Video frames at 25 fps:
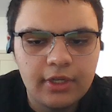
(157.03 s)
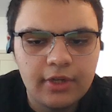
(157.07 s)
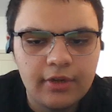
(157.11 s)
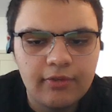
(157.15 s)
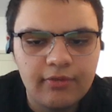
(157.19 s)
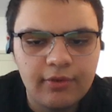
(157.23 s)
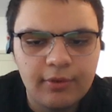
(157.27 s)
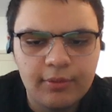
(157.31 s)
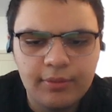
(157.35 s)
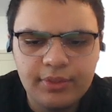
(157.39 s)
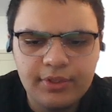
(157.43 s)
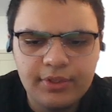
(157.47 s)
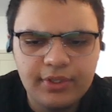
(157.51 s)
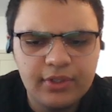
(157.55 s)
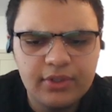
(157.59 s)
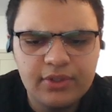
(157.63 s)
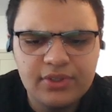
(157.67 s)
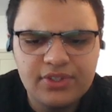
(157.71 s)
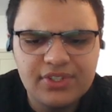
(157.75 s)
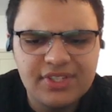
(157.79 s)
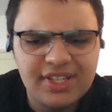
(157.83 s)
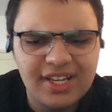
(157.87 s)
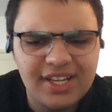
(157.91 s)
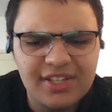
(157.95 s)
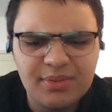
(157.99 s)
From political
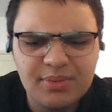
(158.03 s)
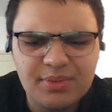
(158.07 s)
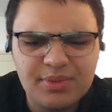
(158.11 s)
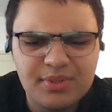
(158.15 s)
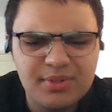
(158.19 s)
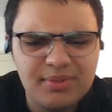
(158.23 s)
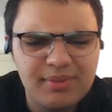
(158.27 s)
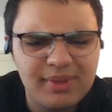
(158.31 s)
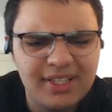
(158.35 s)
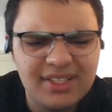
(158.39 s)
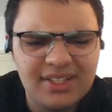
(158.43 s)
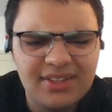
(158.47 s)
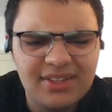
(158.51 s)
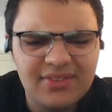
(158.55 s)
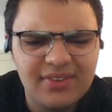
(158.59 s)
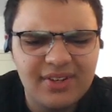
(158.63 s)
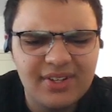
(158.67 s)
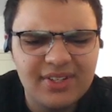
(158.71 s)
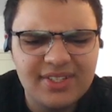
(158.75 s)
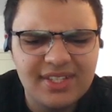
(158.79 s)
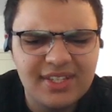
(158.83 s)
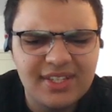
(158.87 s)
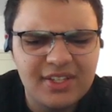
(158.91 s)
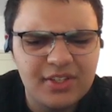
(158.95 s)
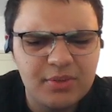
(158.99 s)
science perspective, I
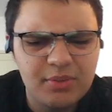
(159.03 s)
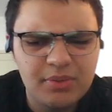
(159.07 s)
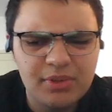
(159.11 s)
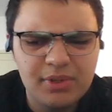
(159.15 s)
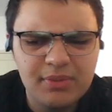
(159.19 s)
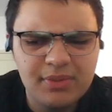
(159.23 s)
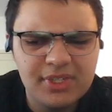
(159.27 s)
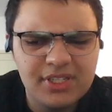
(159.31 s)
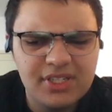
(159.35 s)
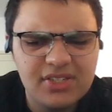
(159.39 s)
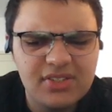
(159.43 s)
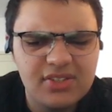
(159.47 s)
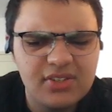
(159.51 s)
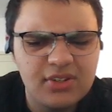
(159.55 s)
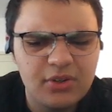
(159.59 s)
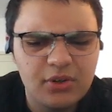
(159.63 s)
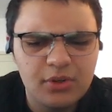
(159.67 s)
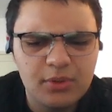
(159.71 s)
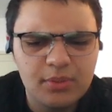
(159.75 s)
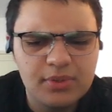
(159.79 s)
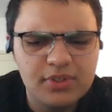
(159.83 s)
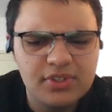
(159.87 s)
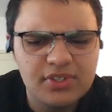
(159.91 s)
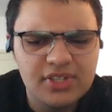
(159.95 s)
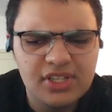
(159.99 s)
would say there's pretty much a
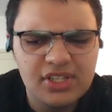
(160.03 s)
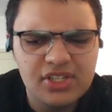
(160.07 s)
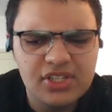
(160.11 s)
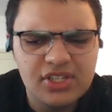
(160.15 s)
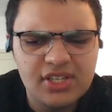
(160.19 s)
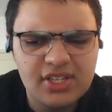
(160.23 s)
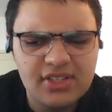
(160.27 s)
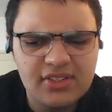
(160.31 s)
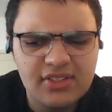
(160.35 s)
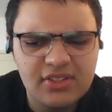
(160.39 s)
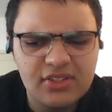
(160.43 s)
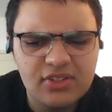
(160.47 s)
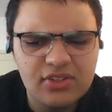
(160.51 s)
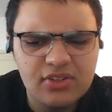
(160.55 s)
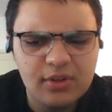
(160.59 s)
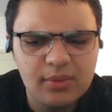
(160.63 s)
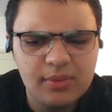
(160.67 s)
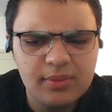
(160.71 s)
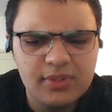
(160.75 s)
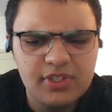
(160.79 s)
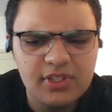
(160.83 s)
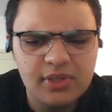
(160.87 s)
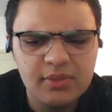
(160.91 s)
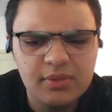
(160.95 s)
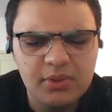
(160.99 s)
0% chance that Trump
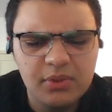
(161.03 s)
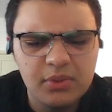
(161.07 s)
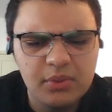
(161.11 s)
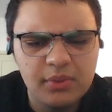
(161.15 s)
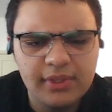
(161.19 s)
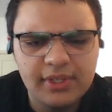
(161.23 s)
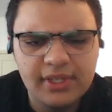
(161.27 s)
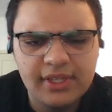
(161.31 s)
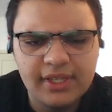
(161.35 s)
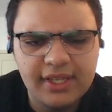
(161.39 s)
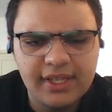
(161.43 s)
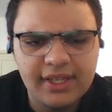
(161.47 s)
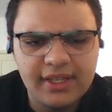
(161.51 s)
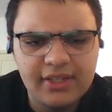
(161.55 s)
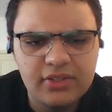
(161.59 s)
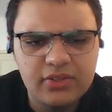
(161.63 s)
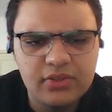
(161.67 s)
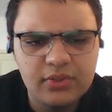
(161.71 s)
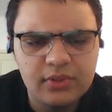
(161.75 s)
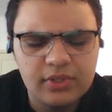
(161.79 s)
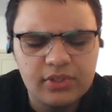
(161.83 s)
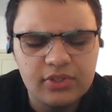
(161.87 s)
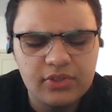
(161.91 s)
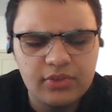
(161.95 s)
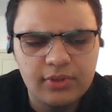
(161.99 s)
is able to win again in
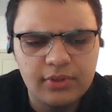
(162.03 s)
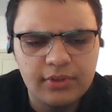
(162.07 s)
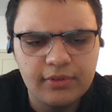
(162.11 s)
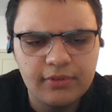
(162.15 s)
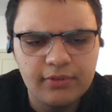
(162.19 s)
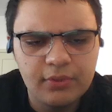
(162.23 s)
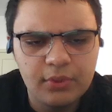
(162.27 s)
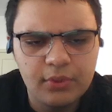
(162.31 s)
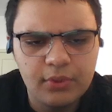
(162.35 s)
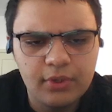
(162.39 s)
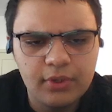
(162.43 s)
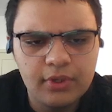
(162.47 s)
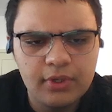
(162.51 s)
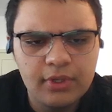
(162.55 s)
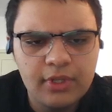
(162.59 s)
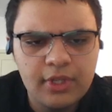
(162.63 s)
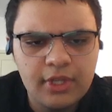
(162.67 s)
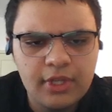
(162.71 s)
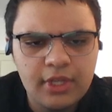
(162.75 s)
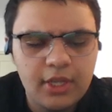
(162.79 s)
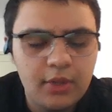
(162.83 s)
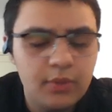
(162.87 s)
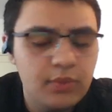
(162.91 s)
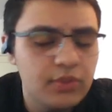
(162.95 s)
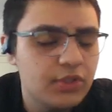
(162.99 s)
2024.
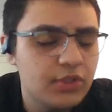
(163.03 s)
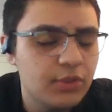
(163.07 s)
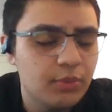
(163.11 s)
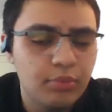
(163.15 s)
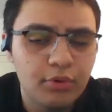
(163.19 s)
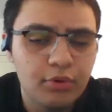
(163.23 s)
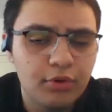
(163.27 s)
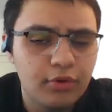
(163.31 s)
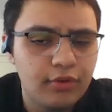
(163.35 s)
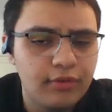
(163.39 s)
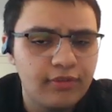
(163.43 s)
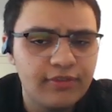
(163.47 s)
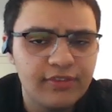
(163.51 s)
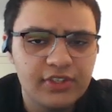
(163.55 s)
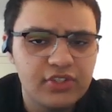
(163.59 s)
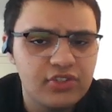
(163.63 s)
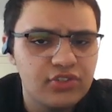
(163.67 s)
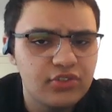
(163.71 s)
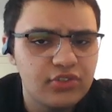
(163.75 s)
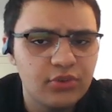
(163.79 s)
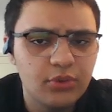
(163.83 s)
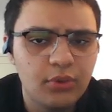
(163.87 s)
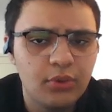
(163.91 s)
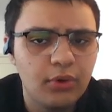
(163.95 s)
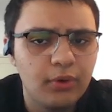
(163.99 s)
It was a perfect
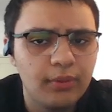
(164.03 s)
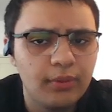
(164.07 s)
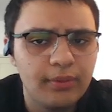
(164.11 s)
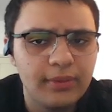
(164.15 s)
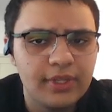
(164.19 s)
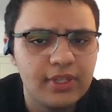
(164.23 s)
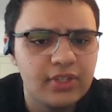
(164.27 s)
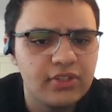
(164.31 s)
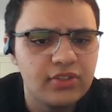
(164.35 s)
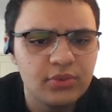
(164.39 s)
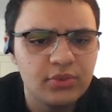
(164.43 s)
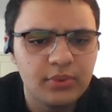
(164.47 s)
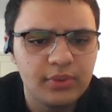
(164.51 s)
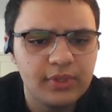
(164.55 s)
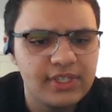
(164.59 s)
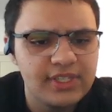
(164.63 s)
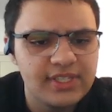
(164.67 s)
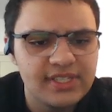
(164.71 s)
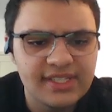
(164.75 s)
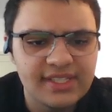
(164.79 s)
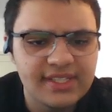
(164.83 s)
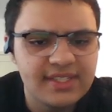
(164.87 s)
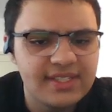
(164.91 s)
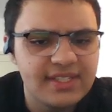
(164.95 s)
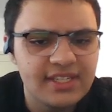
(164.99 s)
storm in
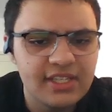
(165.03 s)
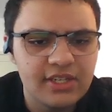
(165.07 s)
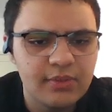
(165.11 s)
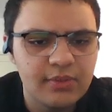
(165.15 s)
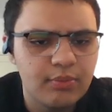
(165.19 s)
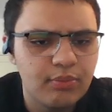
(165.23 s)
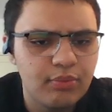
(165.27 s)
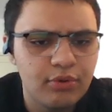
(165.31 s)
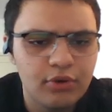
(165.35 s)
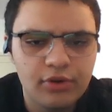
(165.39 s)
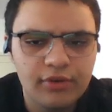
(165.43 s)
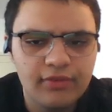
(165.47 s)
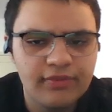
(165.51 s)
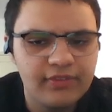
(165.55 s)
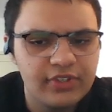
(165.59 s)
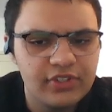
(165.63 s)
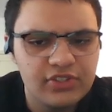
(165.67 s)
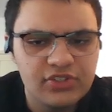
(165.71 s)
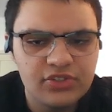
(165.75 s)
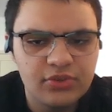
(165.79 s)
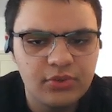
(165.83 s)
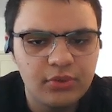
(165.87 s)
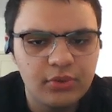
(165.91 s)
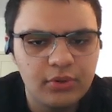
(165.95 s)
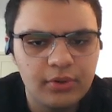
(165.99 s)
2016, a perfect
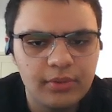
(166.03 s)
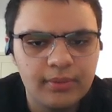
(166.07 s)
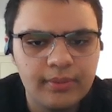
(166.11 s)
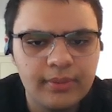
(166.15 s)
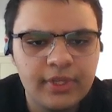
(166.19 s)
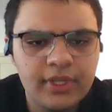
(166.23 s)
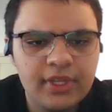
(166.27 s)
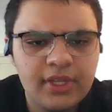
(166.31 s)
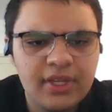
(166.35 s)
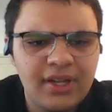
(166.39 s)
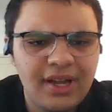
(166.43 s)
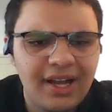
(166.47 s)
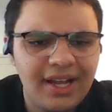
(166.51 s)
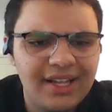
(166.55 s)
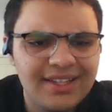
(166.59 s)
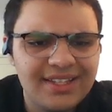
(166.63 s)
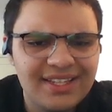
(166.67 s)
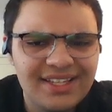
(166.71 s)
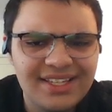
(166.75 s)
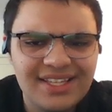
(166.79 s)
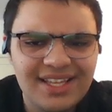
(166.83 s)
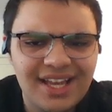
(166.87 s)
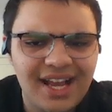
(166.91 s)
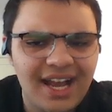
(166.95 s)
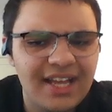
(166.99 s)
storm. I
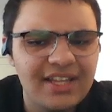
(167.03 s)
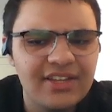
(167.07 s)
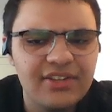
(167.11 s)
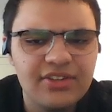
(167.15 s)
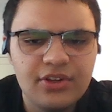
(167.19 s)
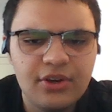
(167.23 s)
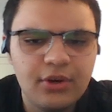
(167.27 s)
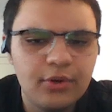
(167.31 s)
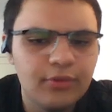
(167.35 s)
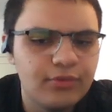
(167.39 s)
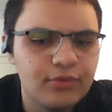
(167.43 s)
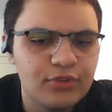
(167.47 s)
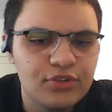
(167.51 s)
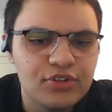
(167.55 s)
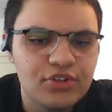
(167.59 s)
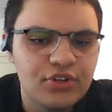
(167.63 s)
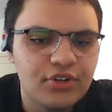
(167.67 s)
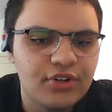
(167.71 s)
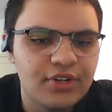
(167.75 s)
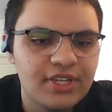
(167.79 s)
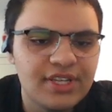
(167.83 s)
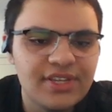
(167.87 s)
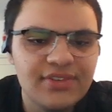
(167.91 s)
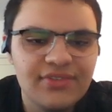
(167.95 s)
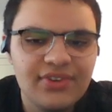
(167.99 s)
think, I know for sure,
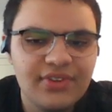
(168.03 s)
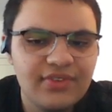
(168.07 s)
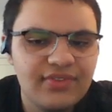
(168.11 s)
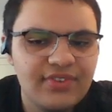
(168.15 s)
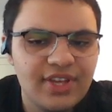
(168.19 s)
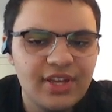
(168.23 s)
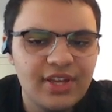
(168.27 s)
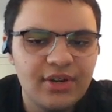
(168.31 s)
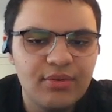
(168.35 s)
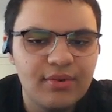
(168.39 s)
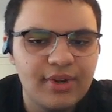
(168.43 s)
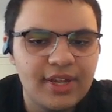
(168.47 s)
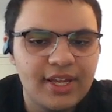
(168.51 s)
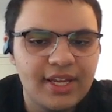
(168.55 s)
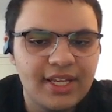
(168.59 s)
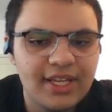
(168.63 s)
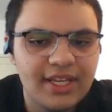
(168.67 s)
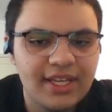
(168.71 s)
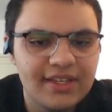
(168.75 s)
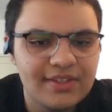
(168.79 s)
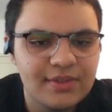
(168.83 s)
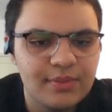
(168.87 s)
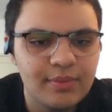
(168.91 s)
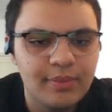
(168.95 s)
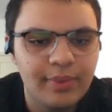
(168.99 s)
even if he had ran
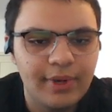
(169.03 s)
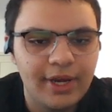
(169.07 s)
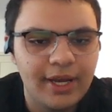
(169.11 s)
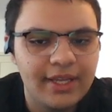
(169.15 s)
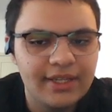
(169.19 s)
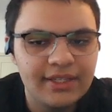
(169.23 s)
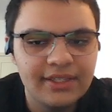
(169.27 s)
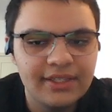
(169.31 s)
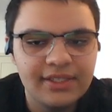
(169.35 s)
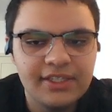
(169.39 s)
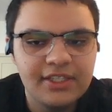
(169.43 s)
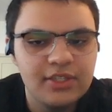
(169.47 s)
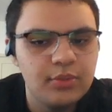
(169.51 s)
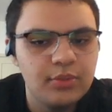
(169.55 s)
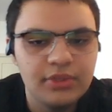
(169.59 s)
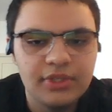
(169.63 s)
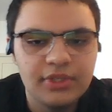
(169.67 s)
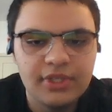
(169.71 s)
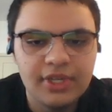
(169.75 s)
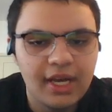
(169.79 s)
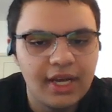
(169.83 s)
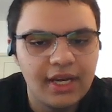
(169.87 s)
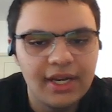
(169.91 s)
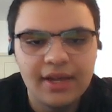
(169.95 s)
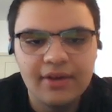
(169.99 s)
against Biden, he would
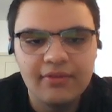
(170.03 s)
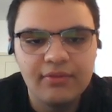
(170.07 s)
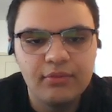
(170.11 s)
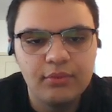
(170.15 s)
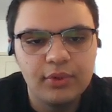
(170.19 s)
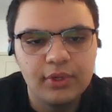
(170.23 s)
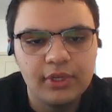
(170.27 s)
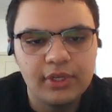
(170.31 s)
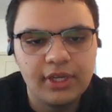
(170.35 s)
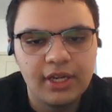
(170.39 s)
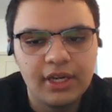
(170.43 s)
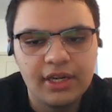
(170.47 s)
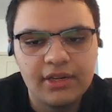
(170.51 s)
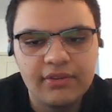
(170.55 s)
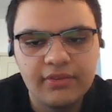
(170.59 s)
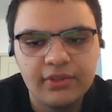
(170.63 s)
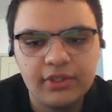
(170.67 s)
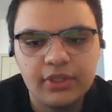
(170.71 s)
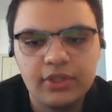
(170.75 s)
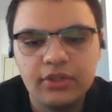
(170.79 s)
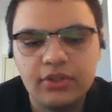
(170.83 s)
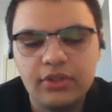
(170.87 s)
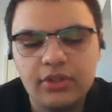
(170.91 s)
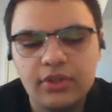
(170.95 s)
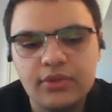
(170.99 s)
not have won, not even
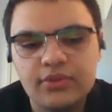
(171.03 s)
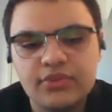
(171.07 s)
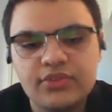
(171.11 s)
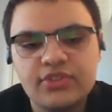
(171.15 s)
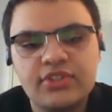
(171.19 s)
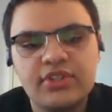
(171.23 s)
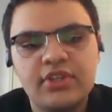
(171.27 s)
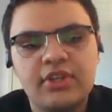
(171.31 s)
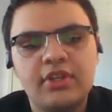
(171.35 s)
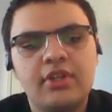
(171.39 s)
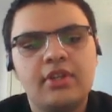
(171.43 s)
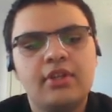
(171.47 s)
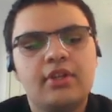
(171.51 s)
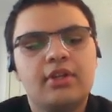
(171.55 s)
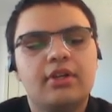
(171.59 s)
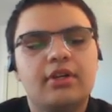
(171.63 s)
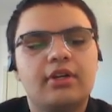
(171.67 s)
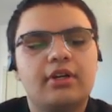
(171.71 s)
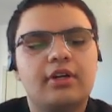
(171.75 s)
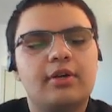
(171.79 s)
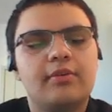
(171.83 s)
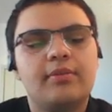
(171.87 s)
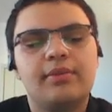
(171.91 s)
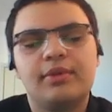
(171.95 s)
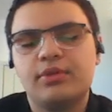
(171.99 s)
close.
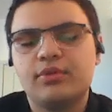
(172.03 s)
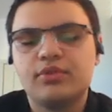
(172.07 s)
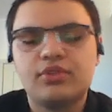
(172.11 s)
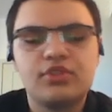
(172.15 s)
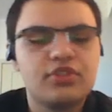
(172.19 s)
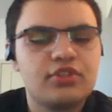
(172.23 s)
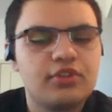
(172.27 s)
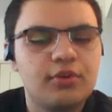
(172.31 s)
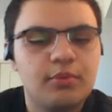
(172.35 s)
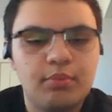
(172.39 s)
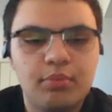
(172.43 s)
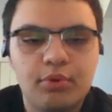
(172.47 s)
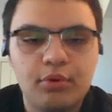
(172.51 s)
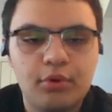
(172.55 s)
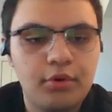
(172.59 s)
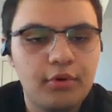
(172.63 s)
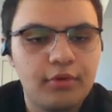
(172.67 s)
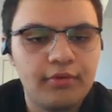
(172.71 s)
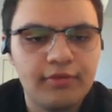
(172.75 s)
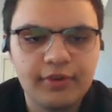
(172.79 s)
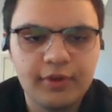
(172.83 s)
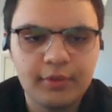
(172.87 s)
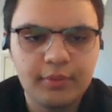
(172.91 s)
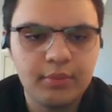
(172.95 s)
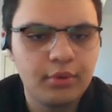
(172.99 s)
But it was just a
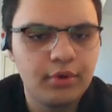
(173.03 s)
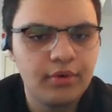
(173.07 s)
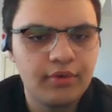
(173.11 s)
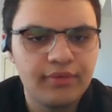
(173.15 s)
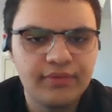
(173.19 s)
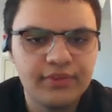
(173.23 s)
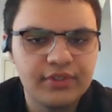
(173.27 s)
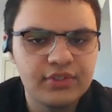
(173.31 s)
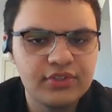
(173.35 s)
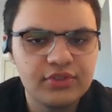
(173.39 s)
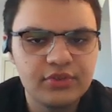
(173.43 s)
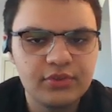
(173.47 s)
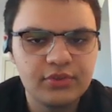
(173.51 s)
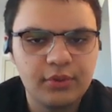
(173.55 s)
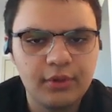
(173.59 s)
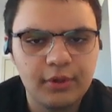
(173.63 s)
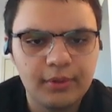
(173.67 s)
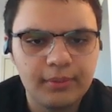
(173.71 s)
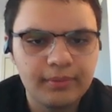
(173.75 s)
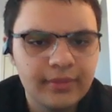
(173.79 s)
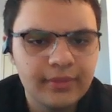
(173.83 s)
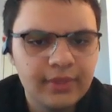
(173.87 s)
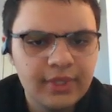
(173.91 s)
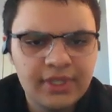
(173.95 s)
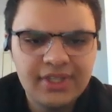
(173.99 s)
perfect, perfect
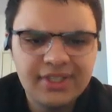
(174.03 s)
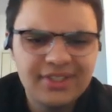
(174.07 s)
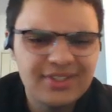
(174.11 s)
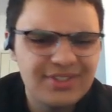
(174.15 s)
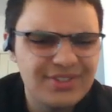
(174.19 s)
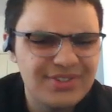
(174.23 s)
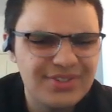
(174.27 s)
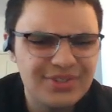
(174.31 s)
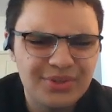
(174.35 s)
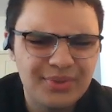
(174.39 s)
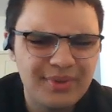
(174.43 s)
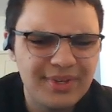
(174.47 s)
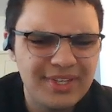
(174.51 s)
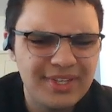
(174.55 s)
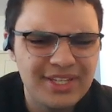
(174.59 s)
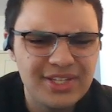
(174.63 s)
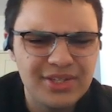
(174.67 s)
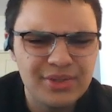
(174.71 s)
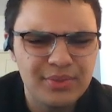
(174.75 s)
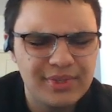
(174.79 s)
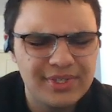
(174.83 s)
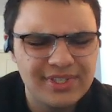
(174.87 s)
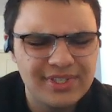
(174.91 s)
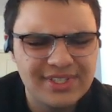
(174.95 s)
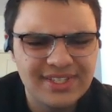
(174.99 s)
storm. There's no way he
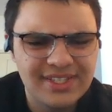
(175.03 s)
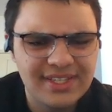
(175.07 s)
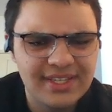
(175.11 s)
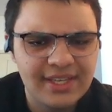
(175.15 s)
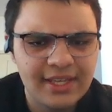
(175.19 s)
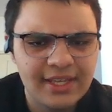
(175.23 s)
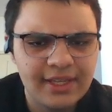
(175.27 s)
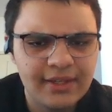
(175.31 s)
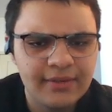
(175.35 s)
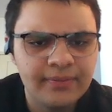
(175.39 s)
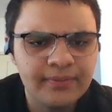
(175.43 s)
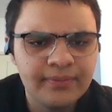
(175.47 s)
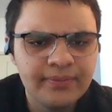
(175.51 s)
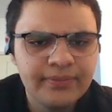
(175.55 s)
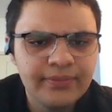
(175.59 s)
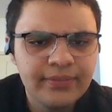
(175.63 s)
wins again.